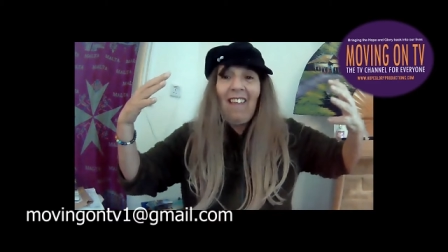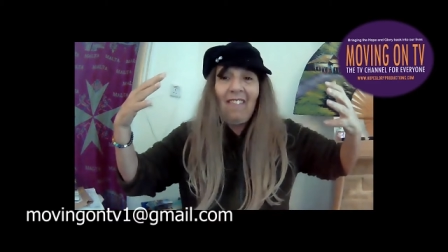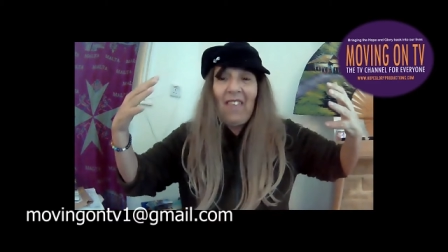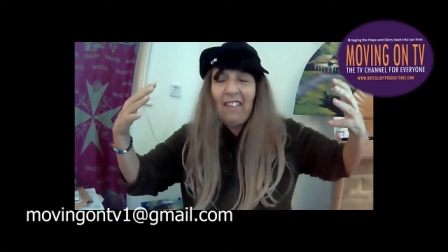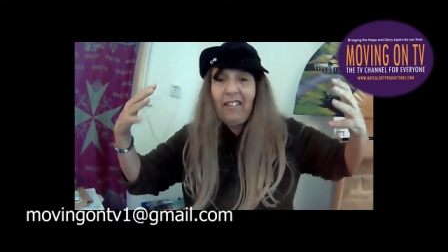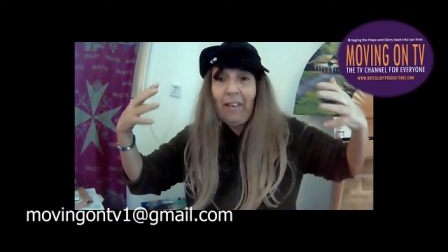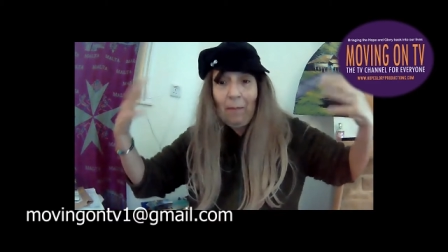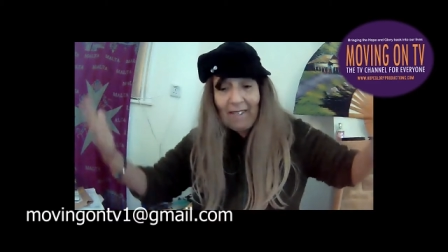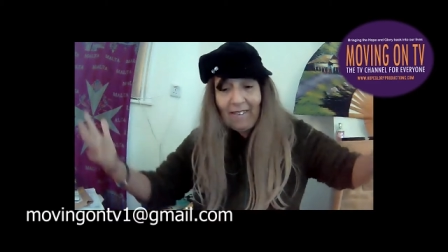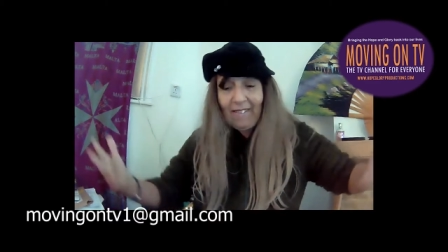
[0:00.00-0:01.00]
And then she
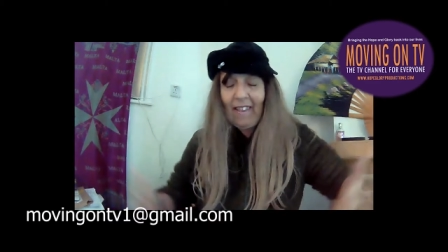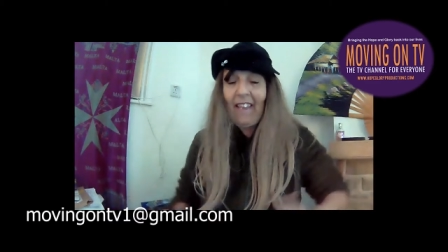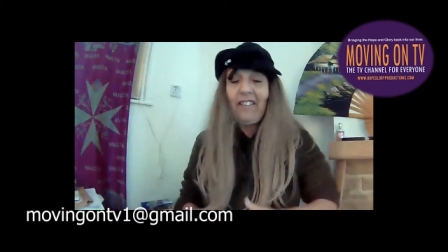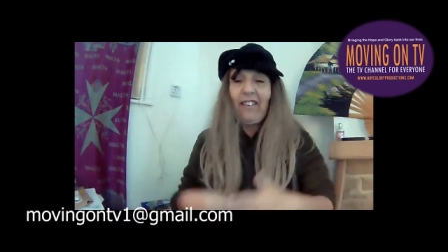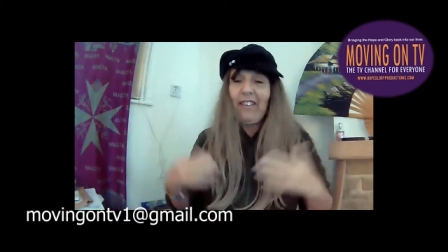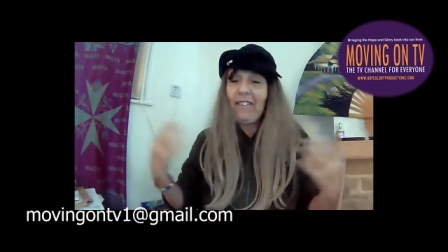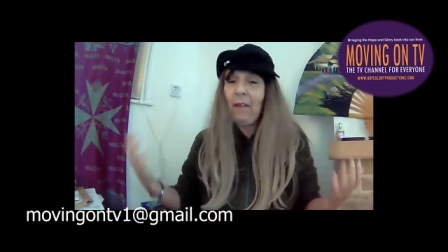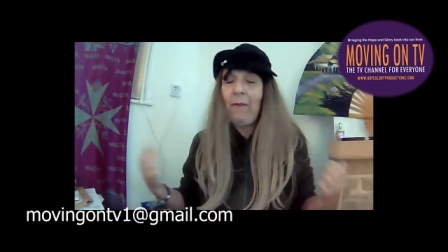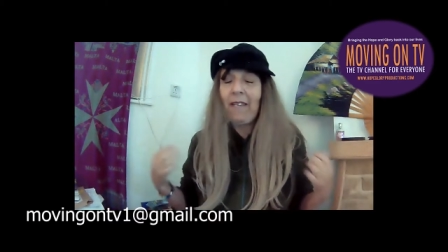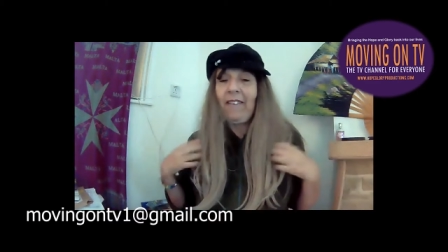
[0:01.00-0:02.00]
meditates, she does
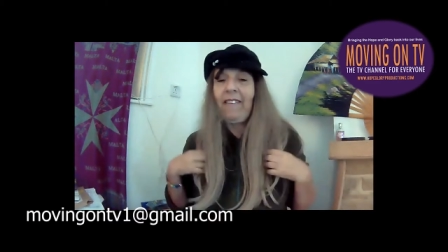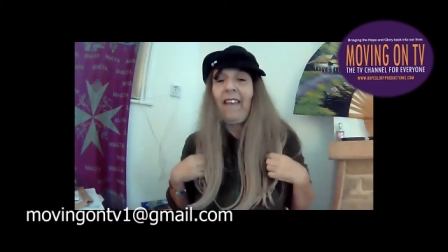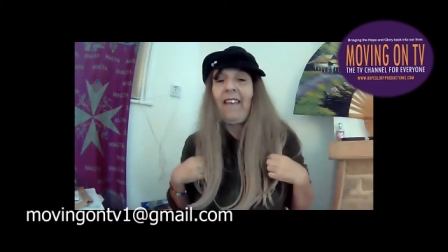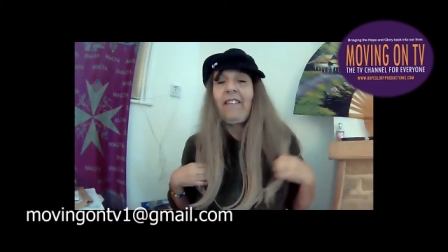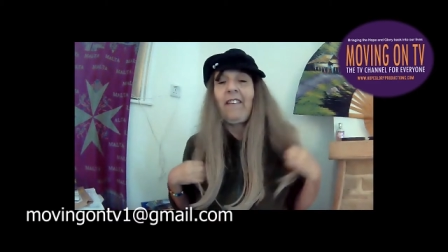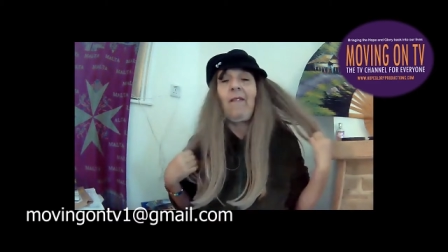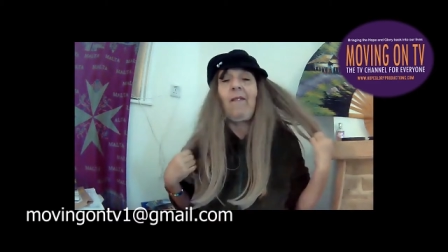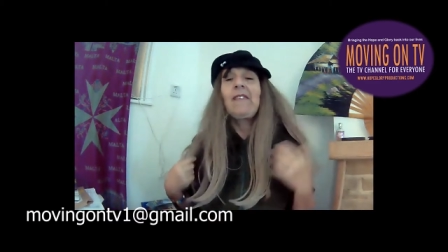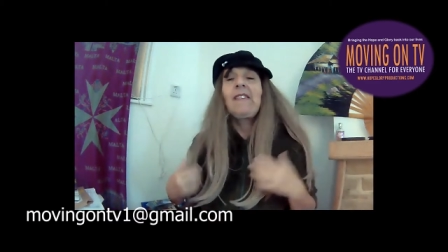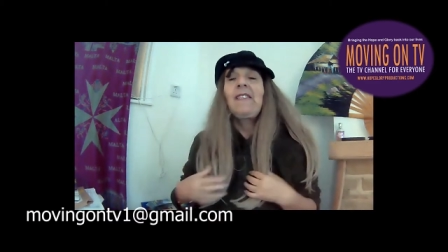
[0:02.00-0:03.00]
her
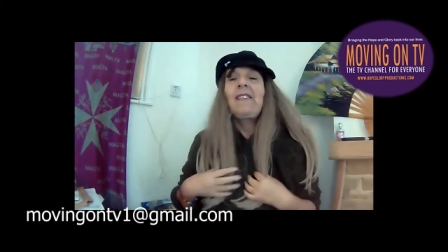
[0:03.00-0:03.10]
meditation,